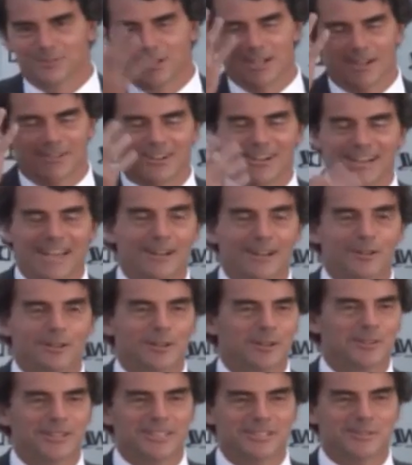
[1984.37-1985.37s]
whatever. I don't
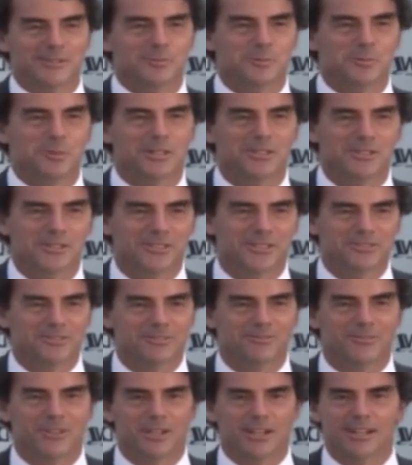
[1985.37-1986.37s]
know. These words are
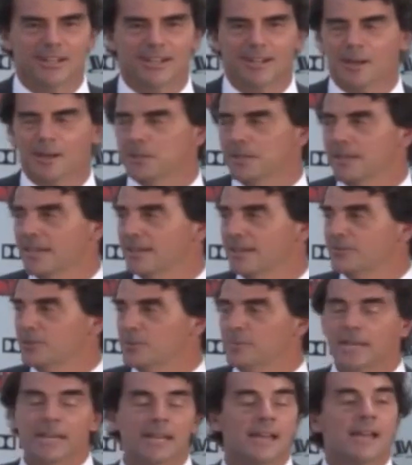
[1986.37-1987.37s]
very complicated
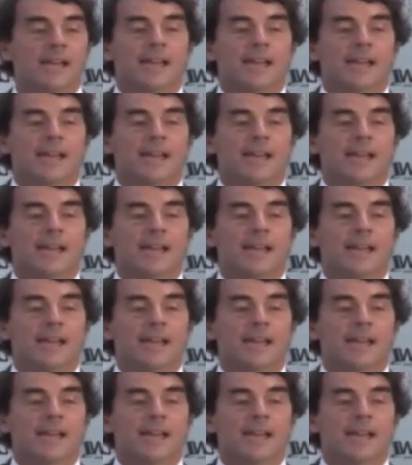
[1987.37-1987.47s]
for me.